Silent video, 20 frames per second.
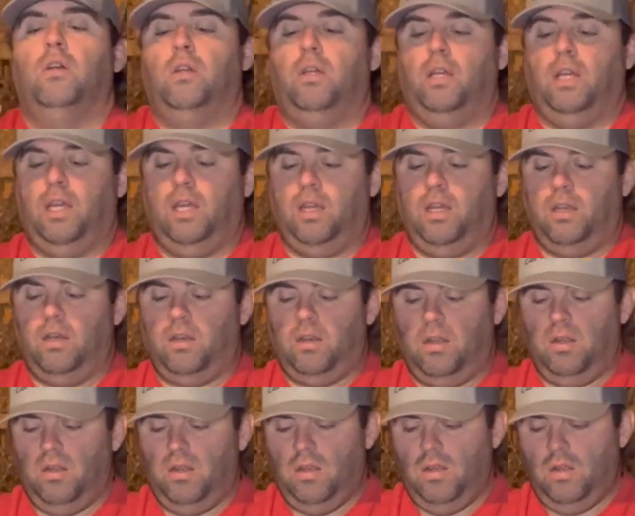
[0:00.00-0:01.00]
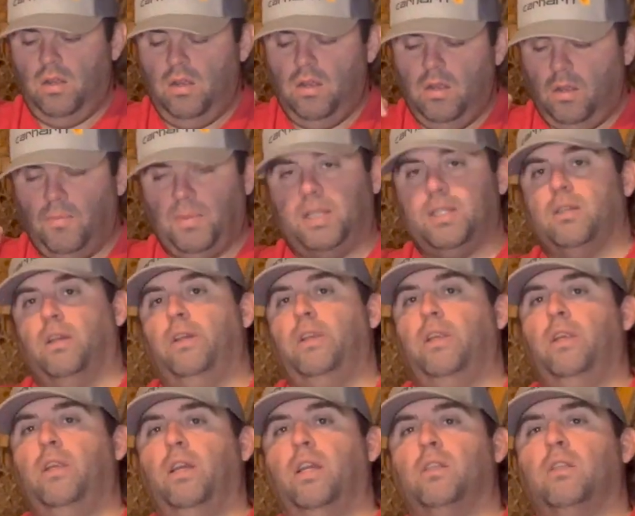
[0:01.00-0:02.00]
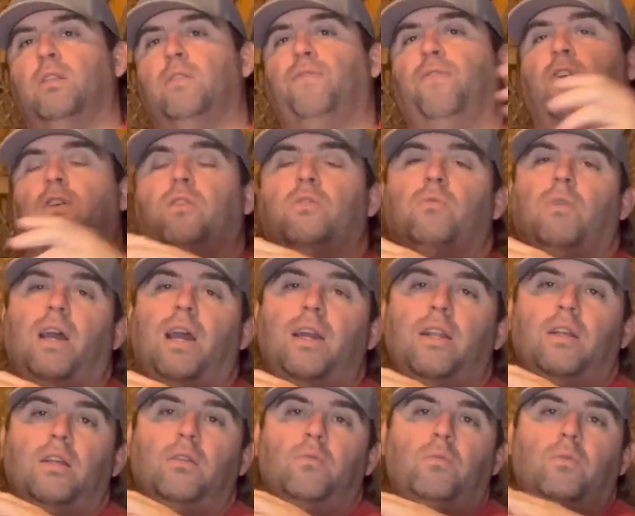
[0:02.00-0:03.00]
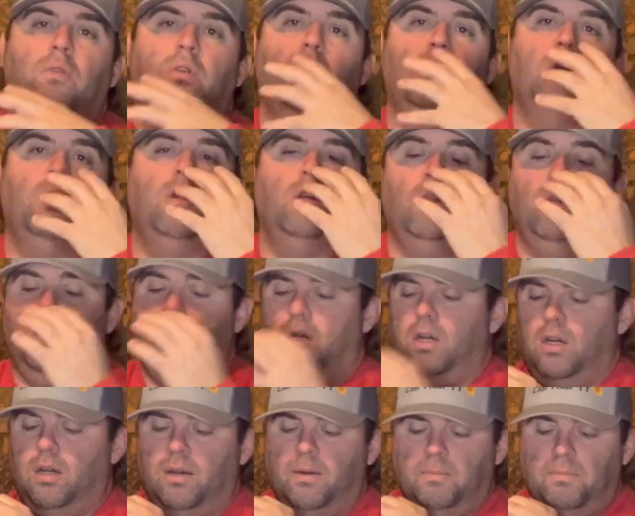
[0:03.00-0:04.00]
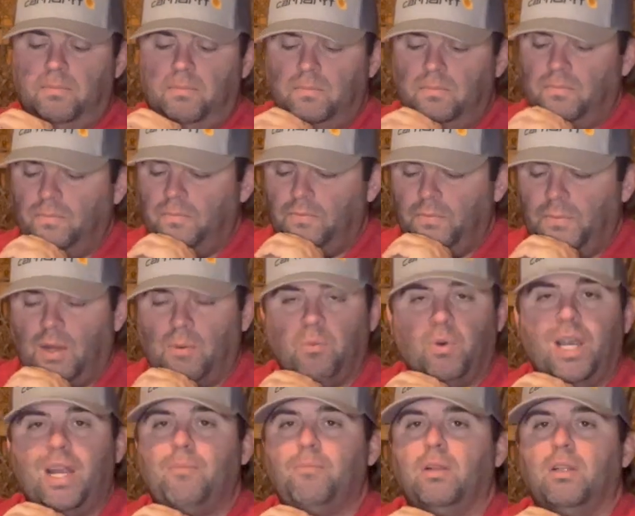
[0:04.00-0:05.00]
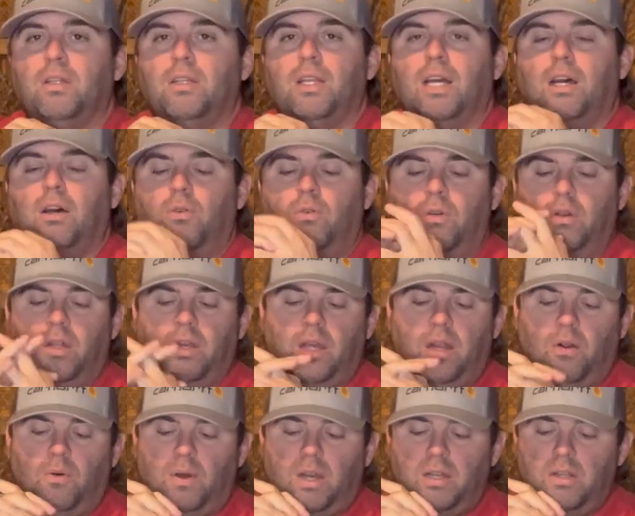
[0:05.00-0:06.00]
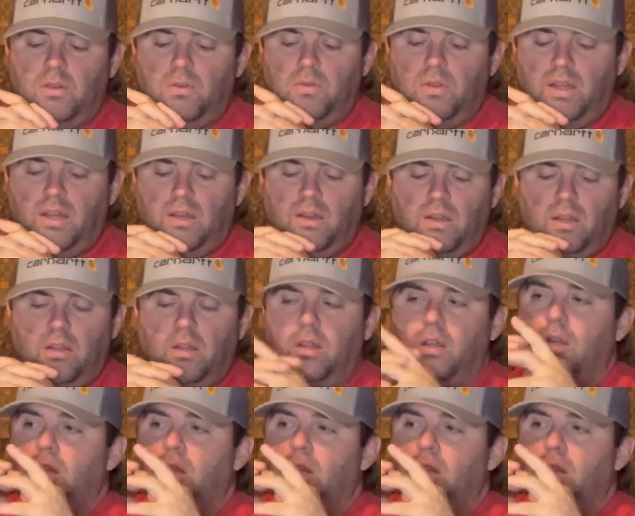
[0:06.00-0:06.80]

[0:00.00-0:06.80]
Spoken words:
And I'm excited to get this first ride in. I'm rambling now, and I don't want to do that.